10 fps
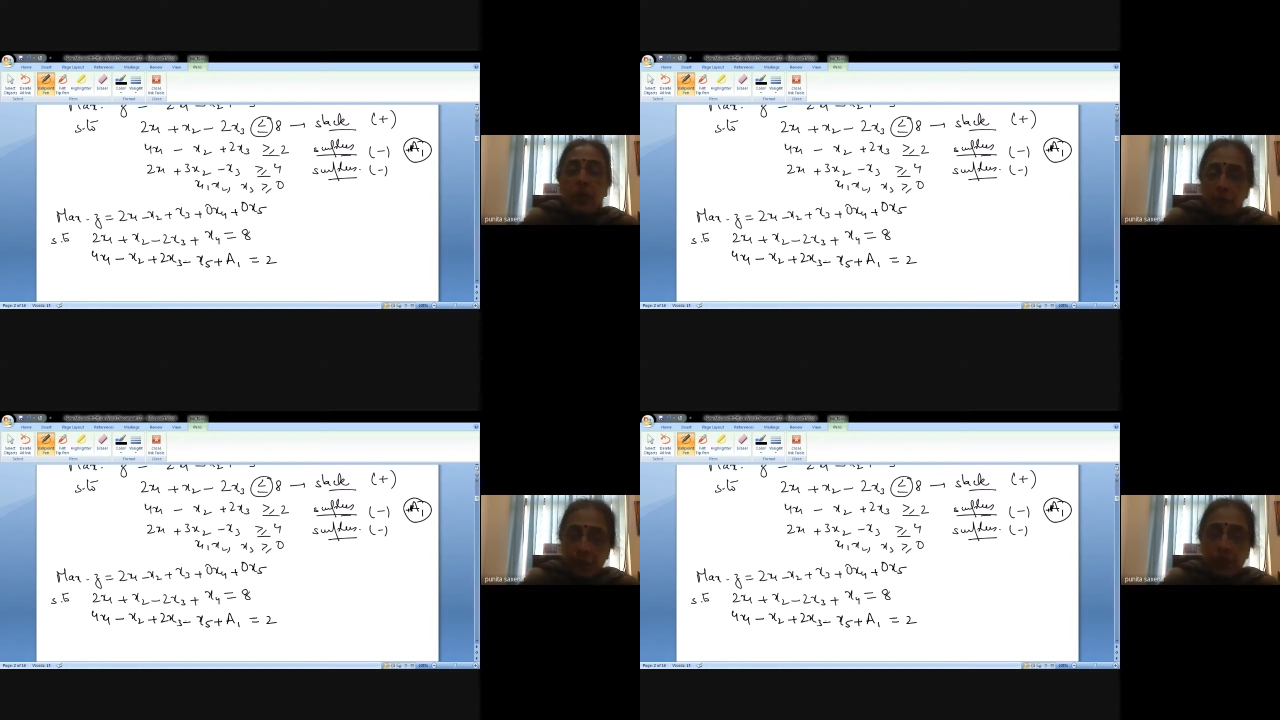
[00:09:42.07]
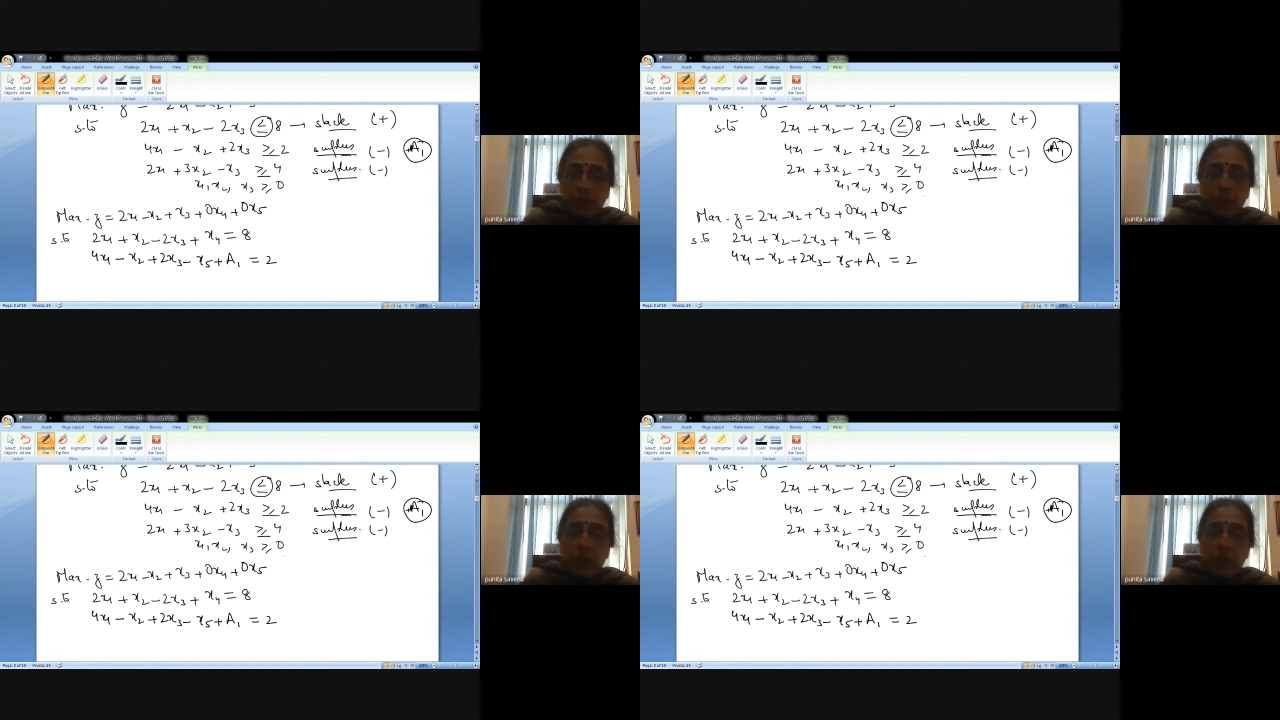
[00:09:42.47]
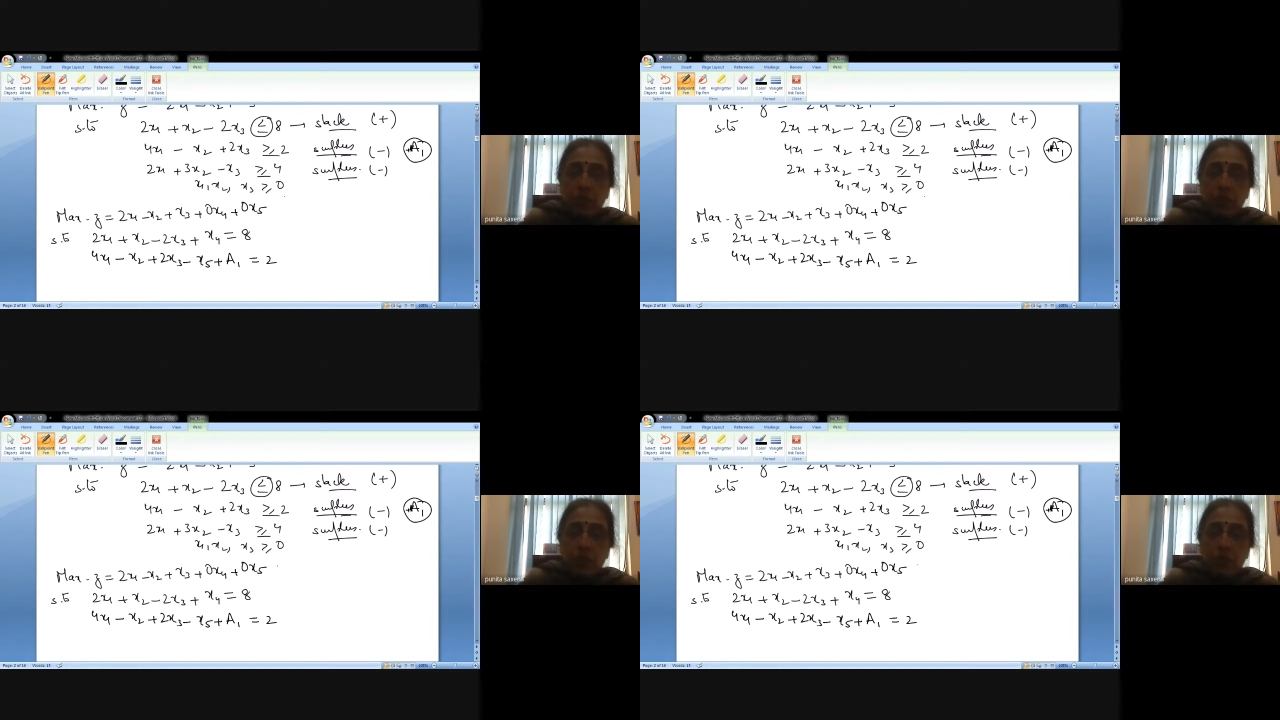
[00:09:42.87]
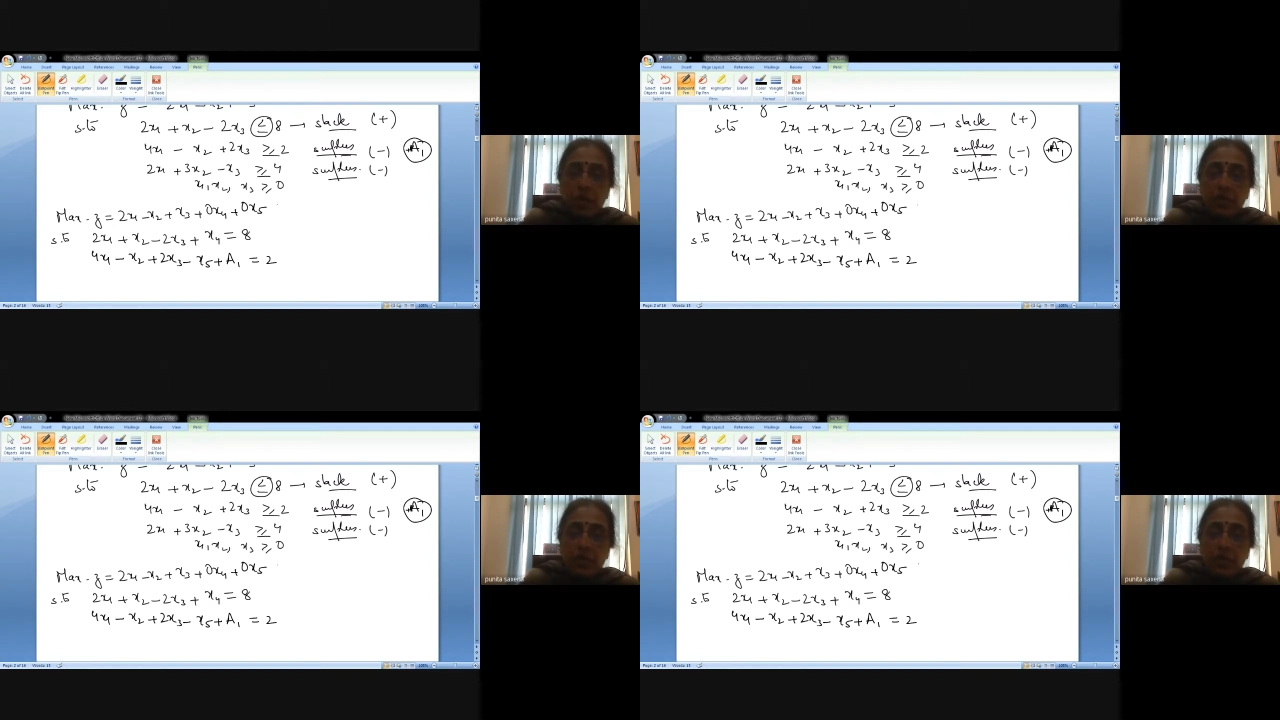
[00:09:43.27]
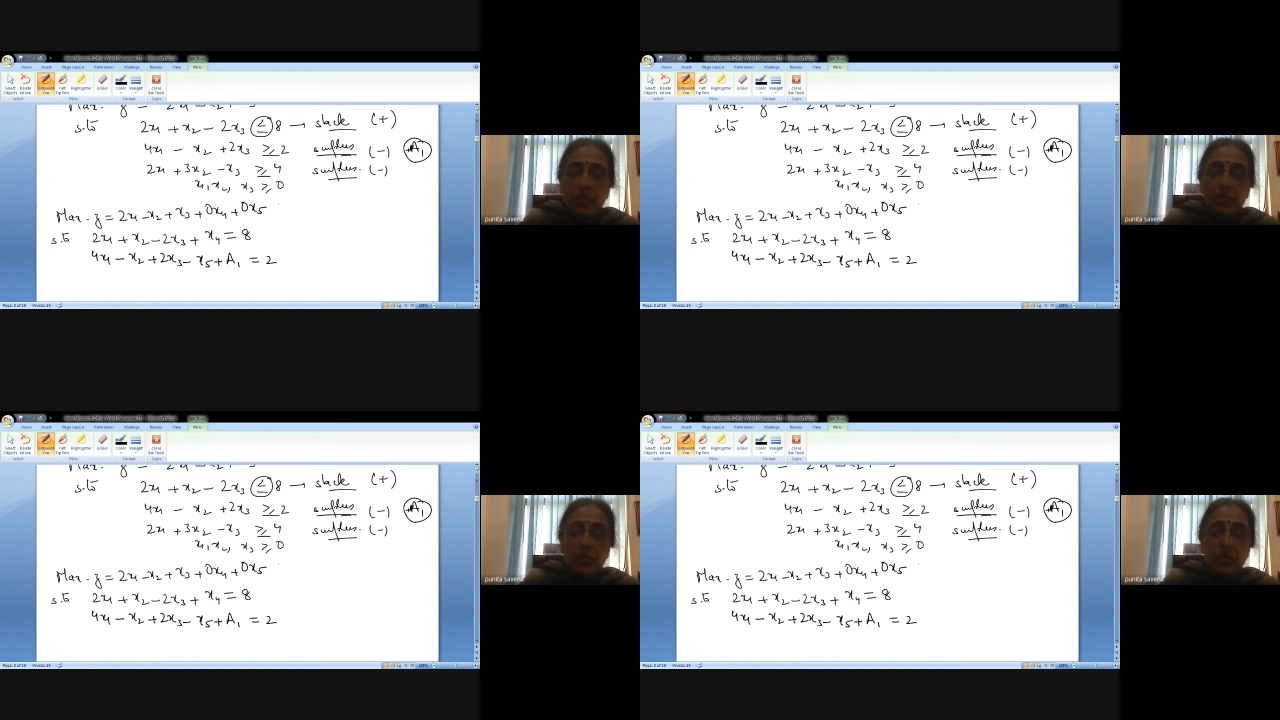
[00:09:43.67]
I'm not writing
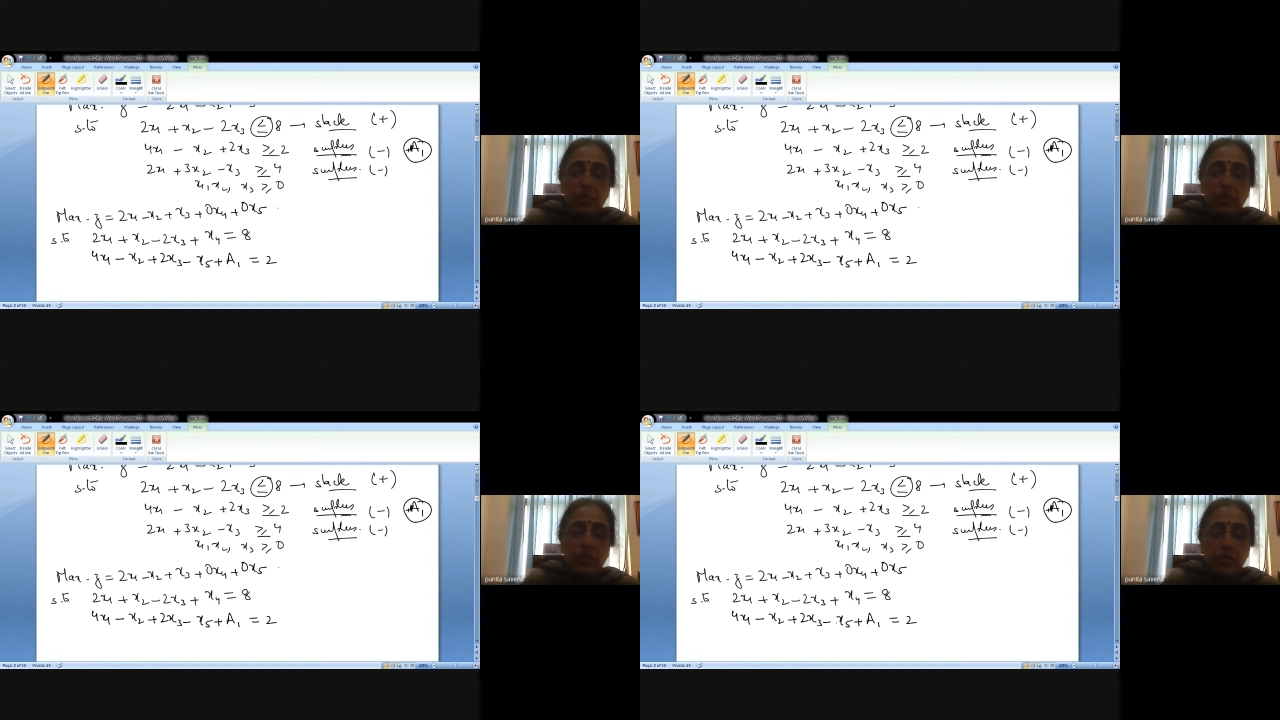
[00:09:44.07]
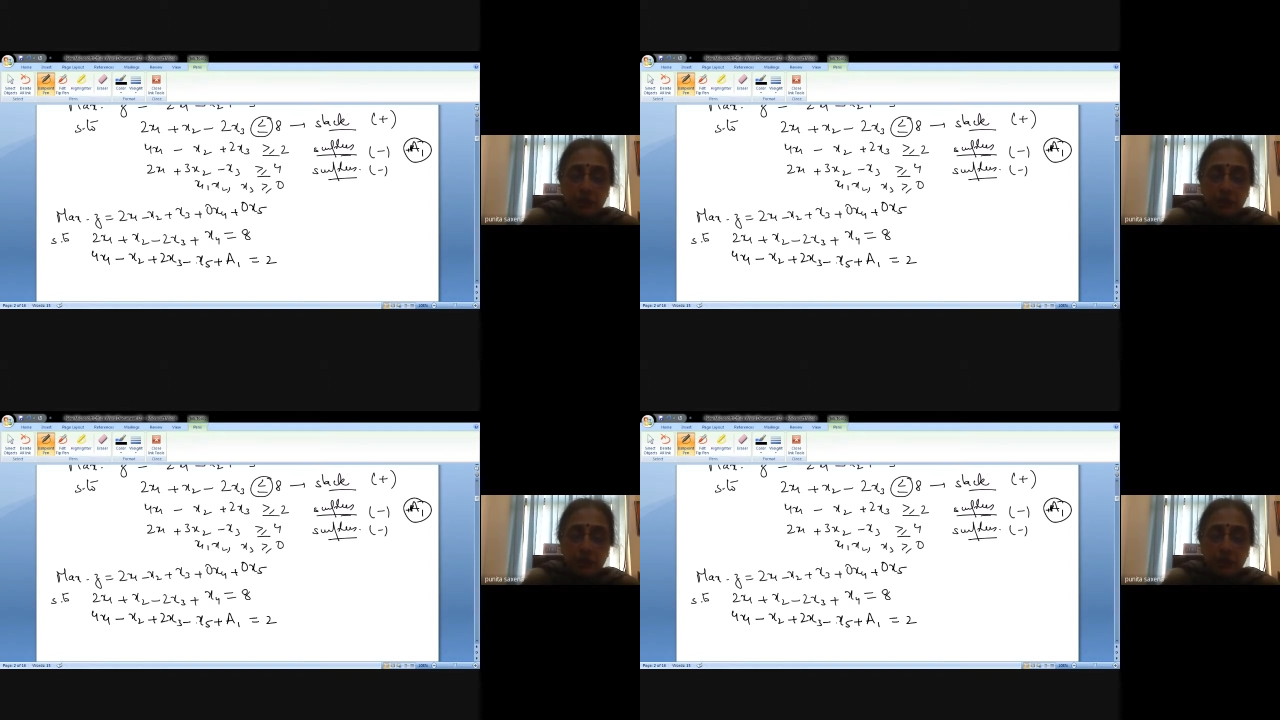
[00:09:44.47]
anything here.